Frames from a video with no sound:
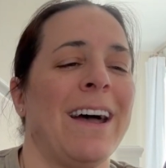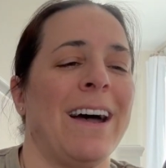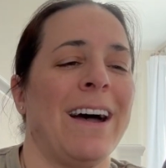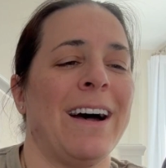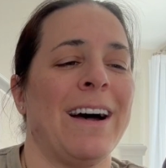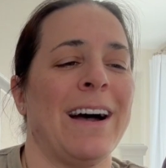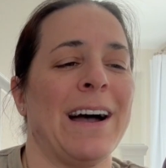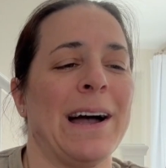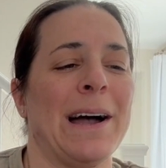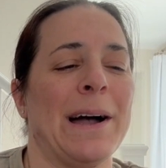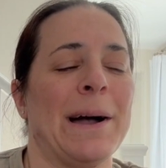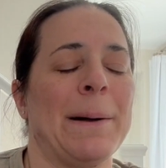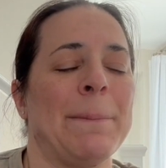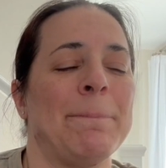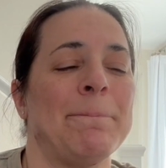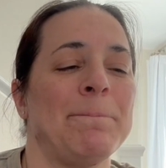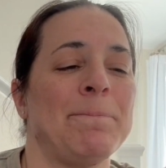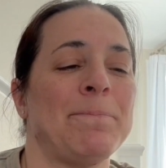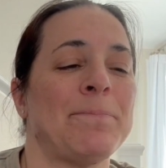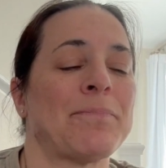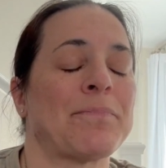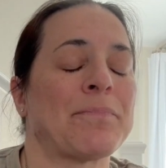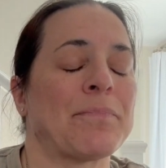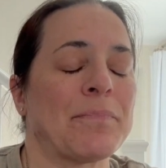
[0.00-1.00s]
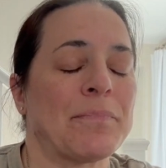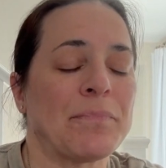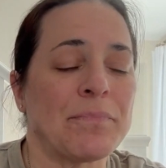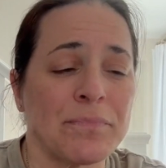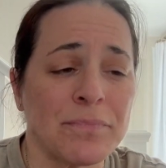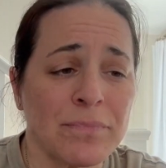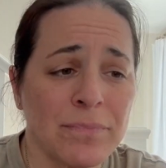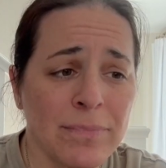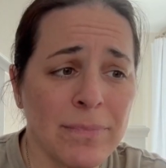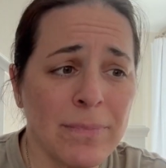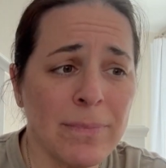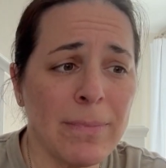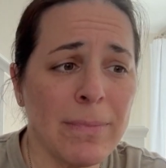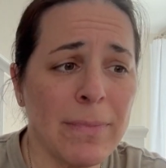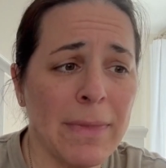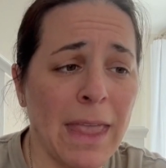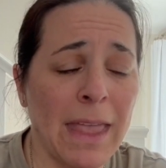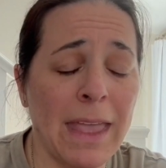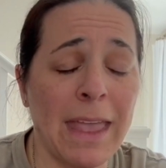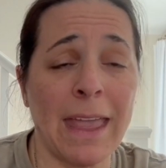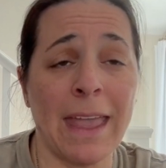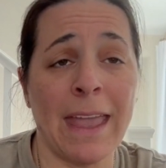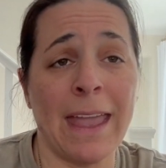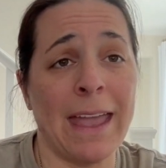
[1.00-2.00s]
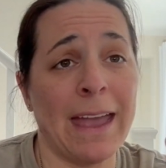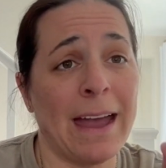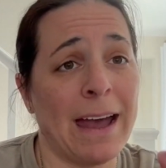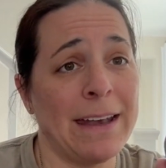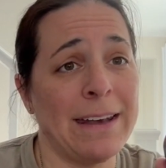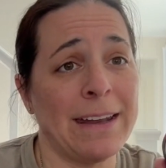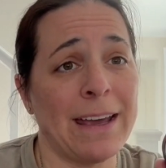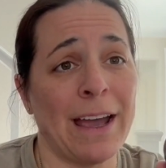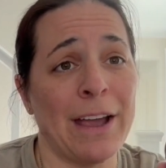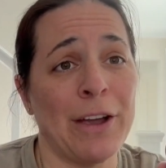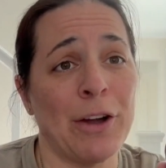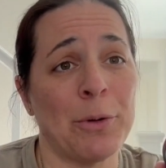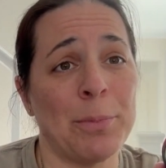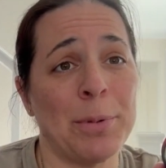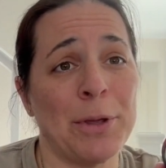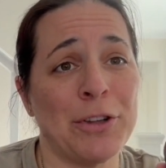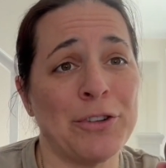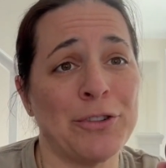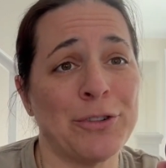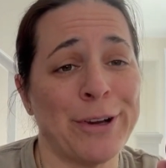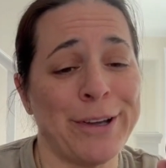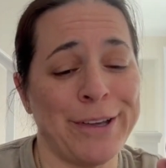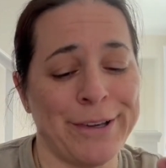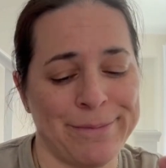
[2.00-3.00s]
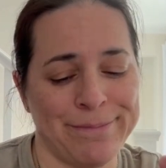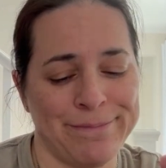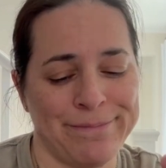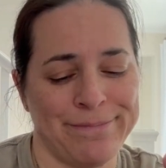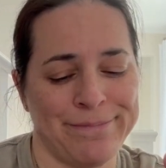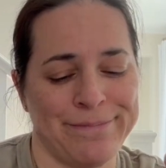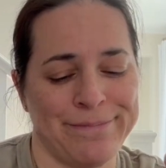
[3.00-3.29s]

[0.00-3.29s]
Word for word: Um, and I hope you enjoy it.